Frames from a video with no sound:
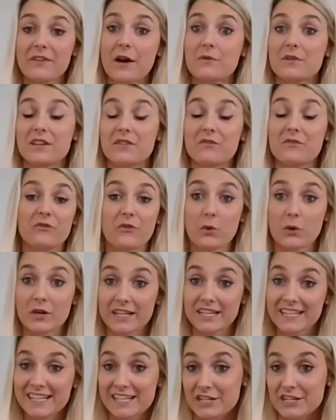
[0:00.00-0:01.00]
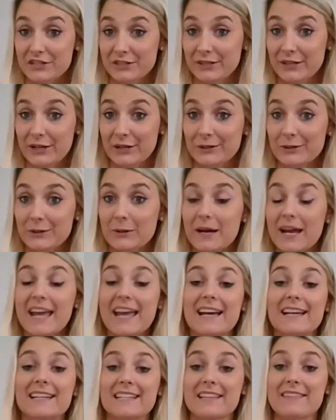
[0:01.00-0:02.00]
founded 40 years ago,
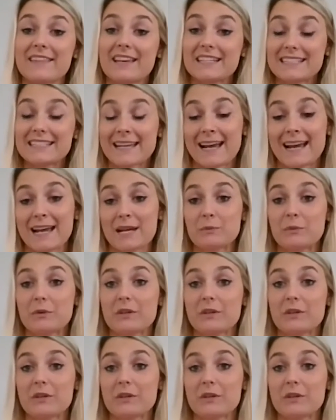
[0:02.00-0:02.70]
and in that time,